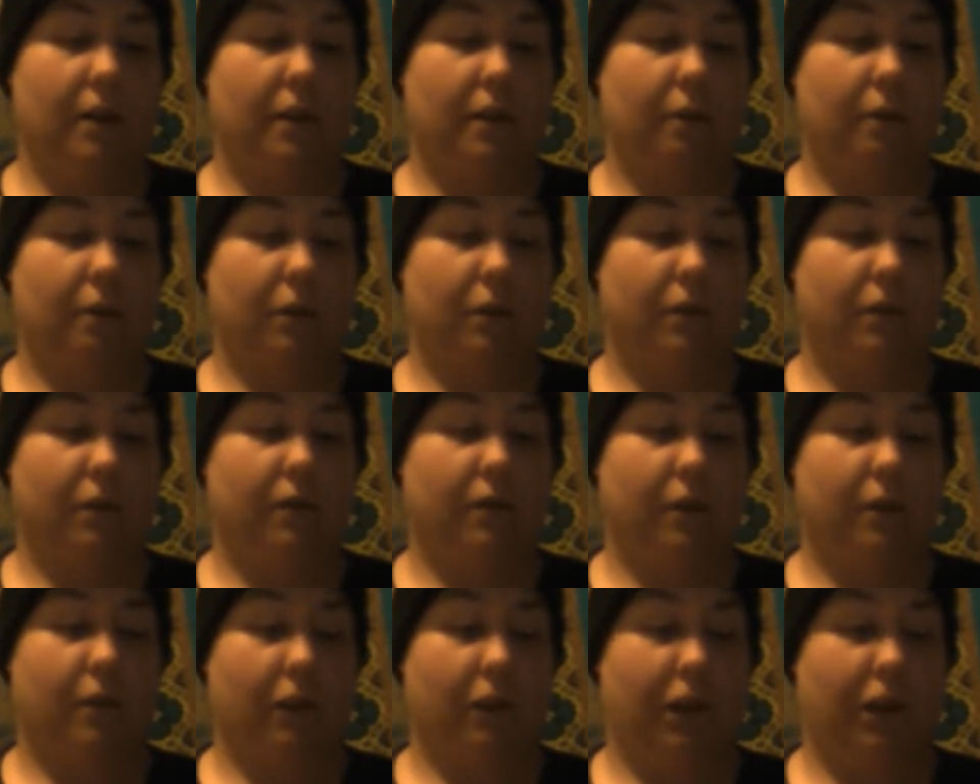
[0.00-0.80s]
was
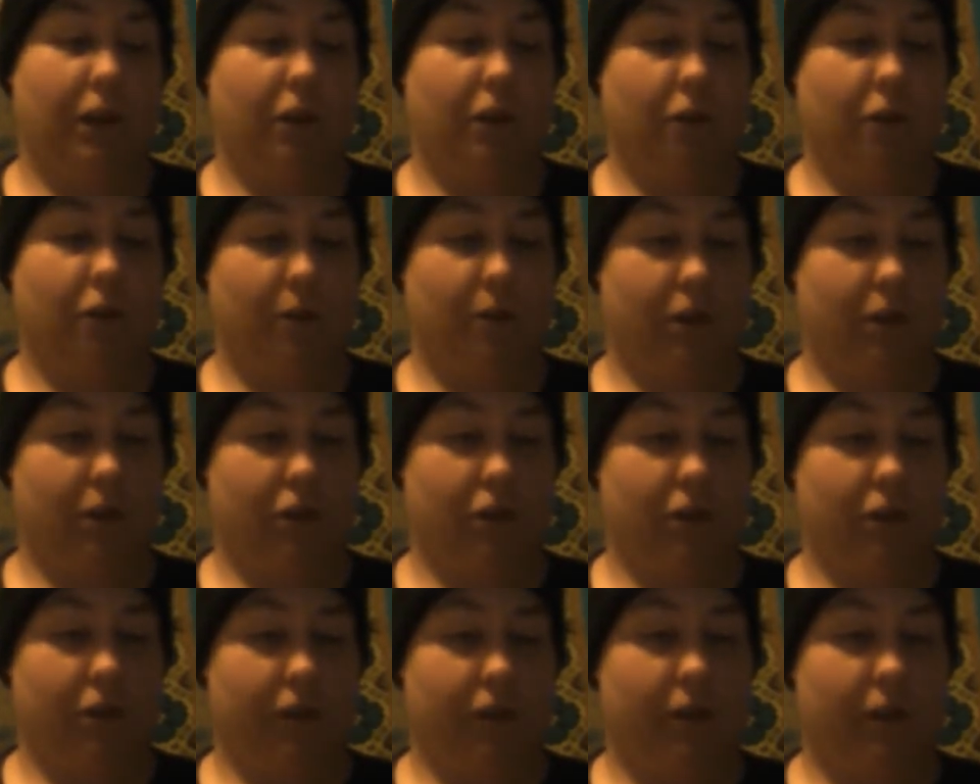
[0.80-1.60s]
42
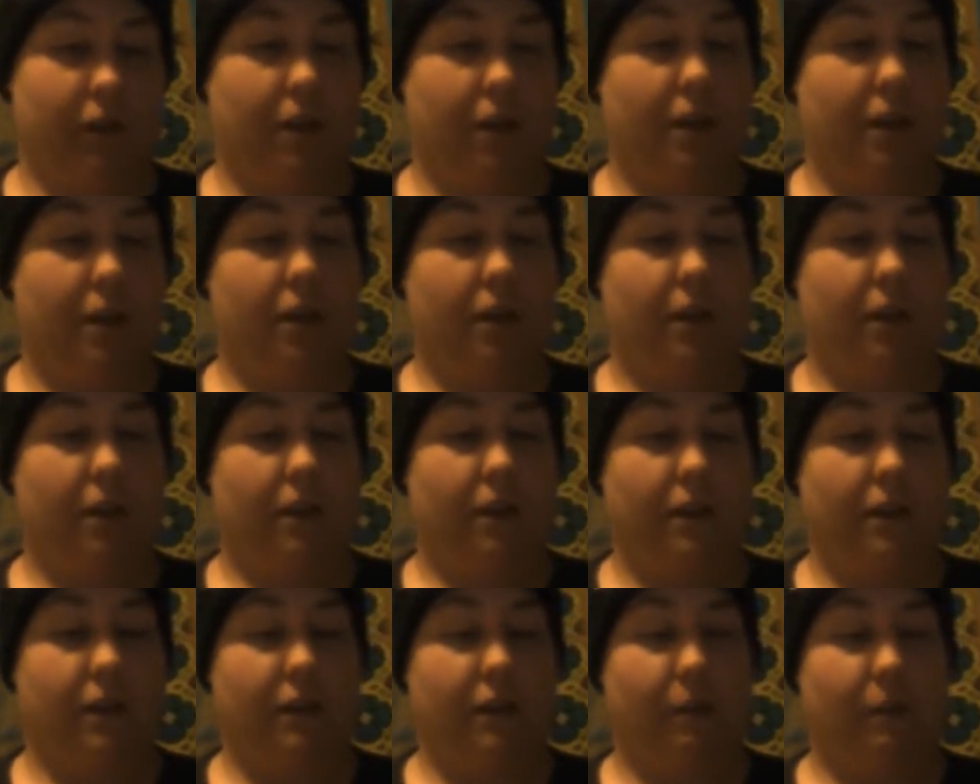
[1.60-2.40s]
inches.
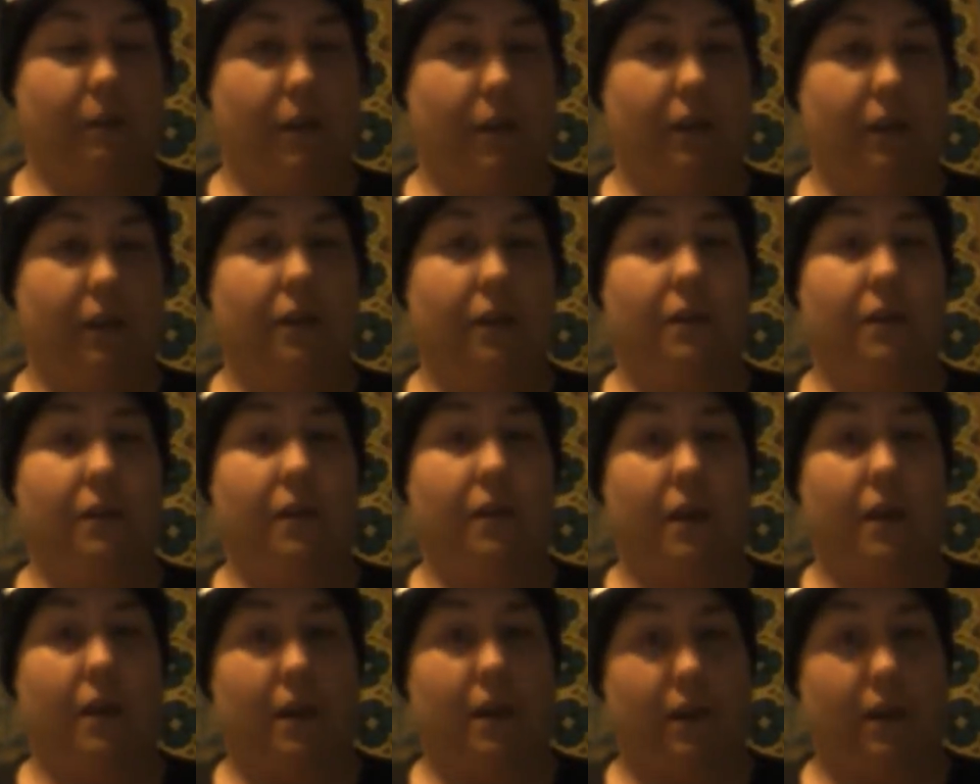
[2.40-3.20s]
This month,
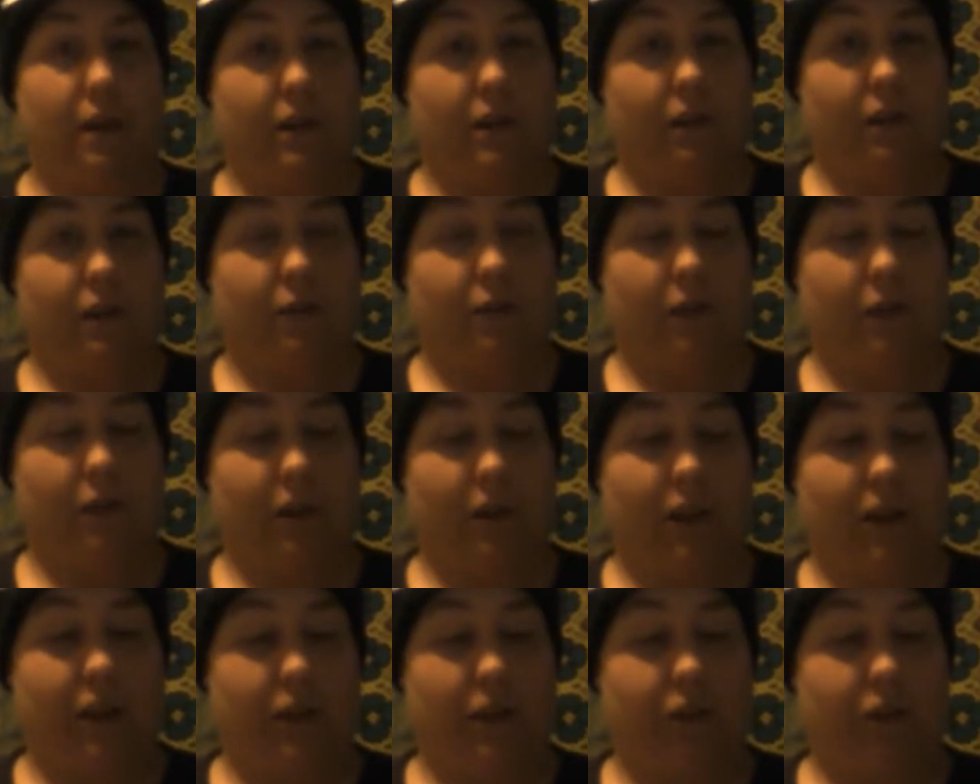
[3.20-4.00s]
it's
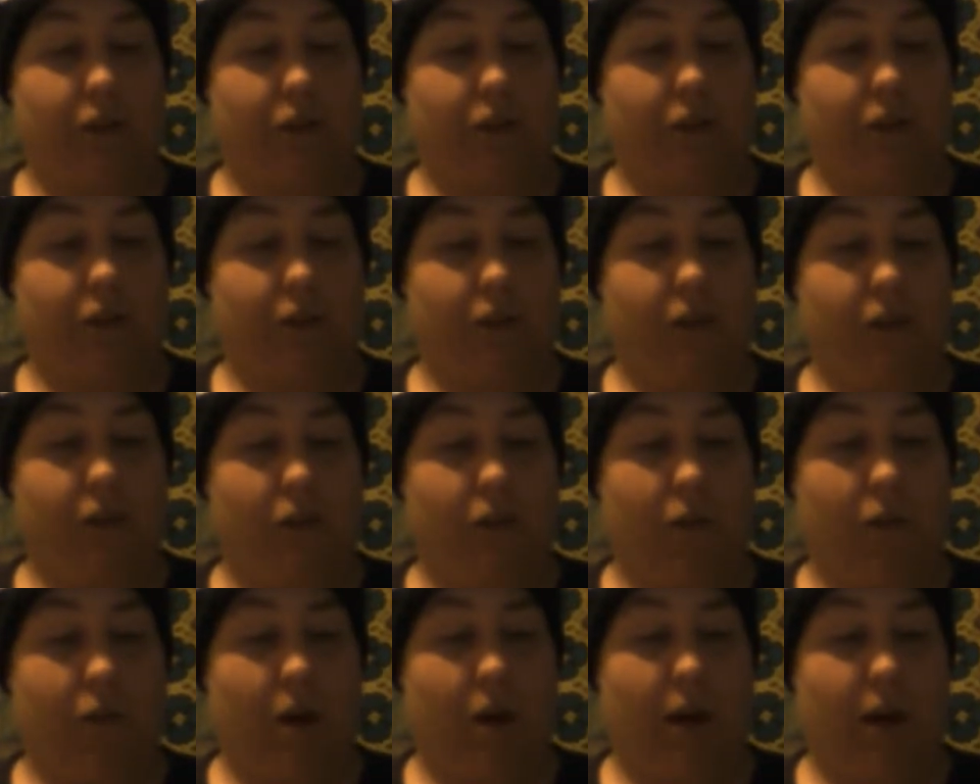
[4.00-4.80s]
40 inches.
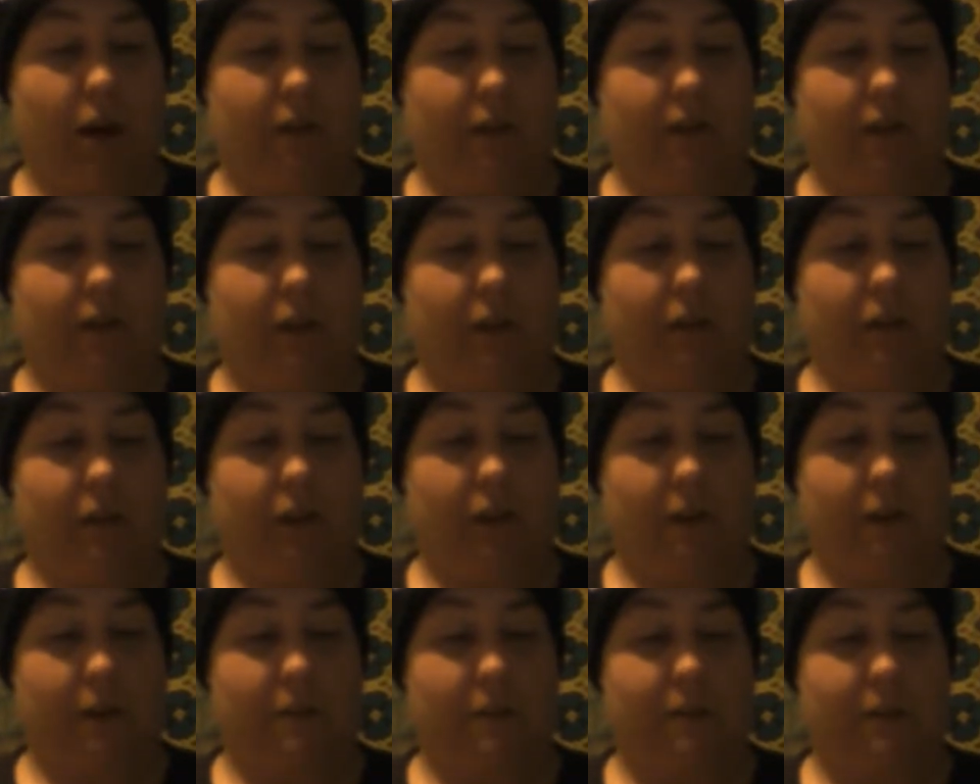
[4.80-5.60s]
So I have lost
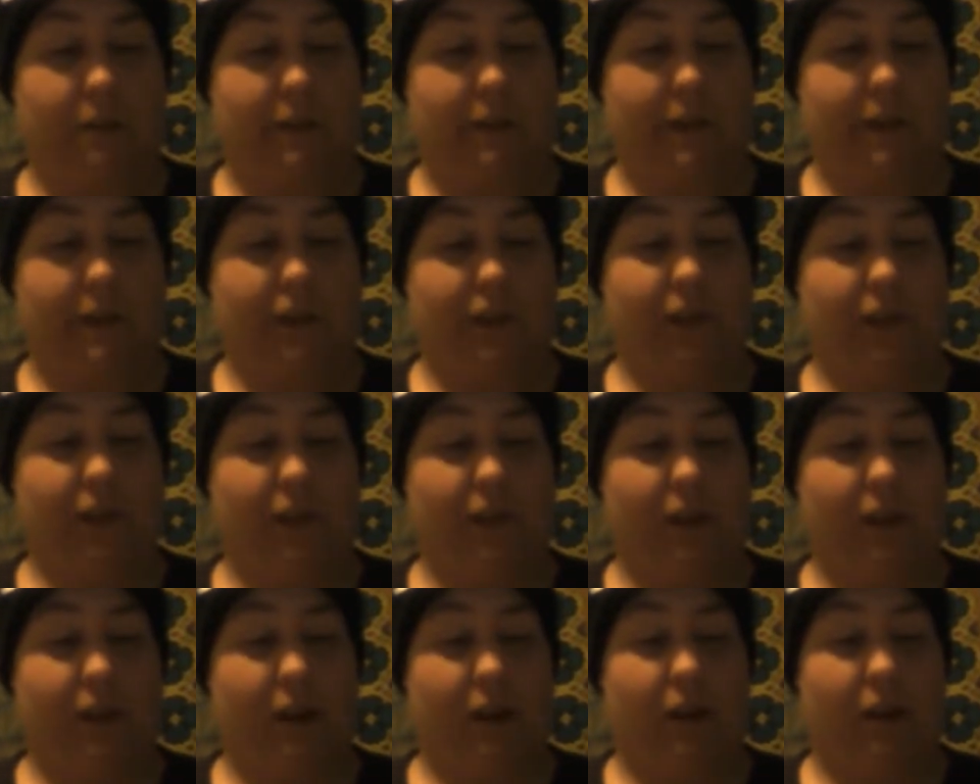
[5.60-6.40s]
a couple of inches
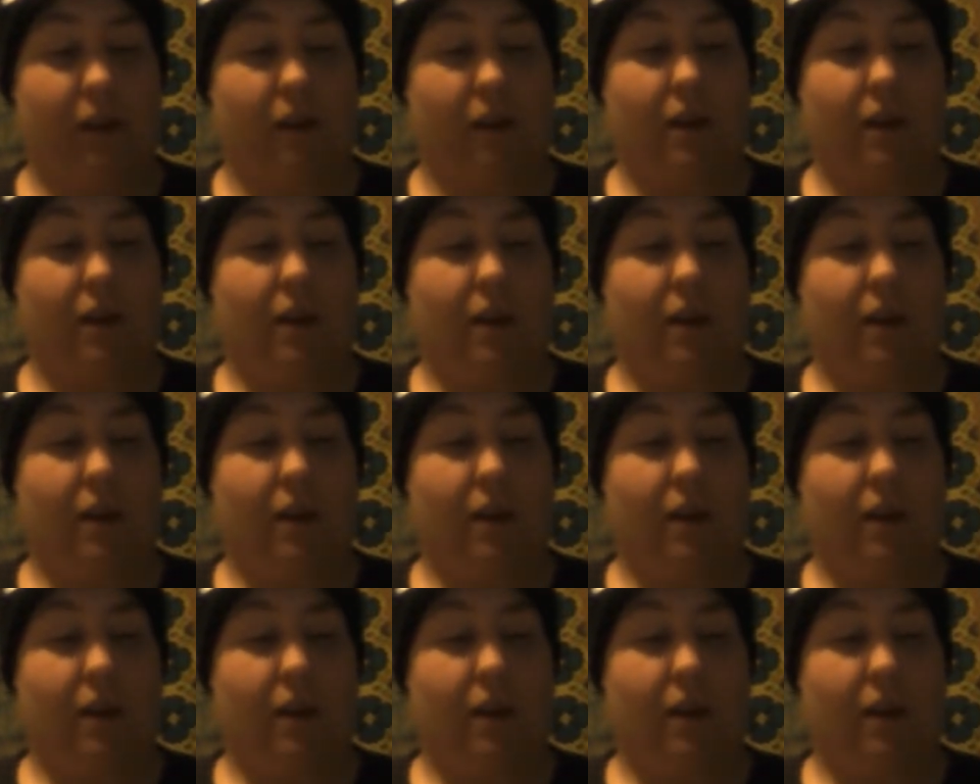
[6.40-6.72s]
there.